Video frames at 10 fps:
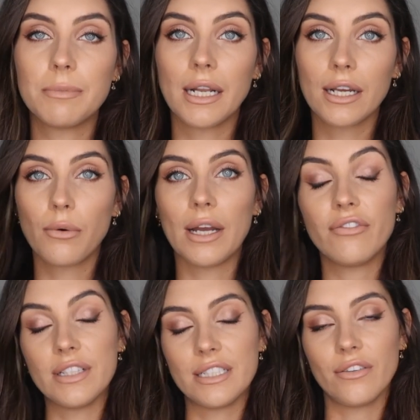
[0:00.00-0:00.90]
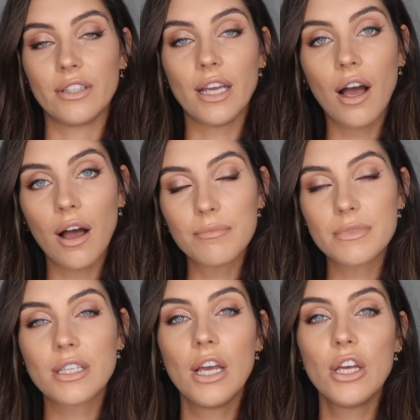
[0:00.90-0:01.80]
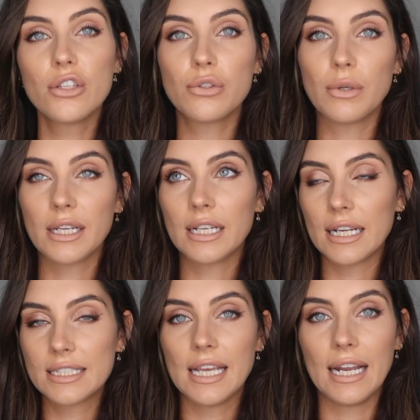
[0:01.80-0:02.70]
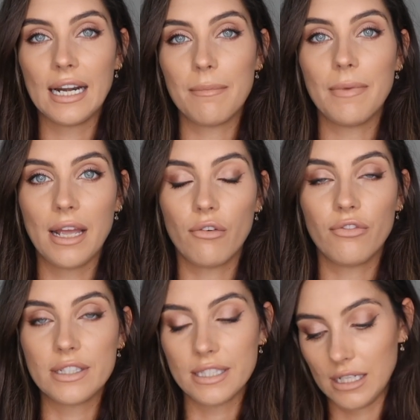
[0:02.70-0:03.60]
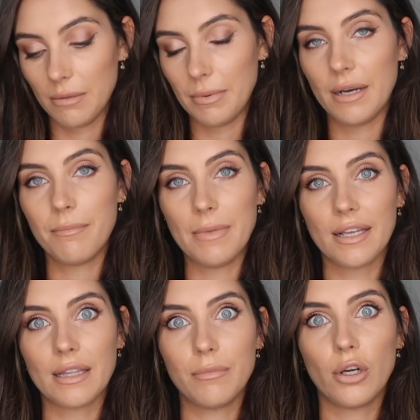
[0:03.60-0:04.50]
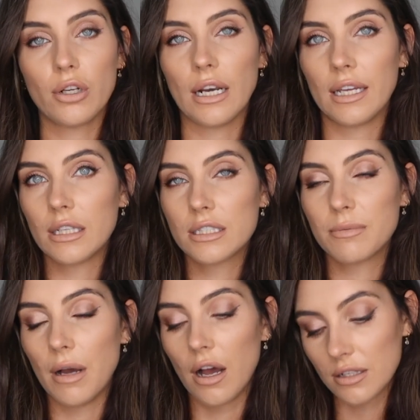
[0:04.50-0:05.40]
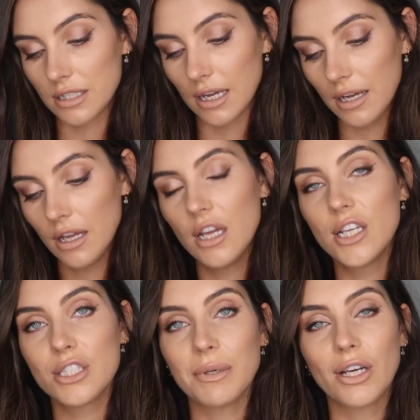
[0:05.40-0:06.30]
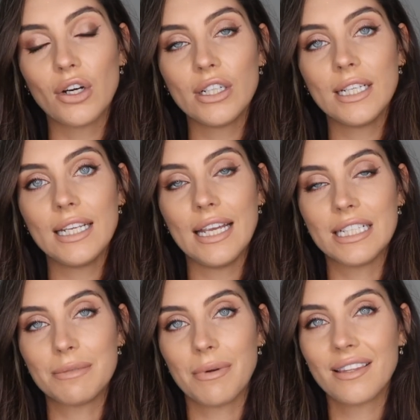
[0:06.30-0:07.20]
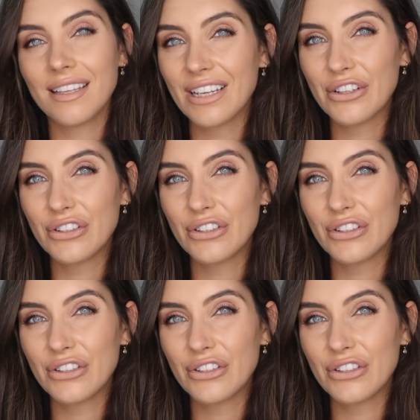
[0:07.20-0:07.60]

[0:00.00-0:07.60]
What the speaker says: to be like quite fitting on the arms, so it could like tailor up my outfits a little bit and make them look like smarter. So I got it in an 8, but I think I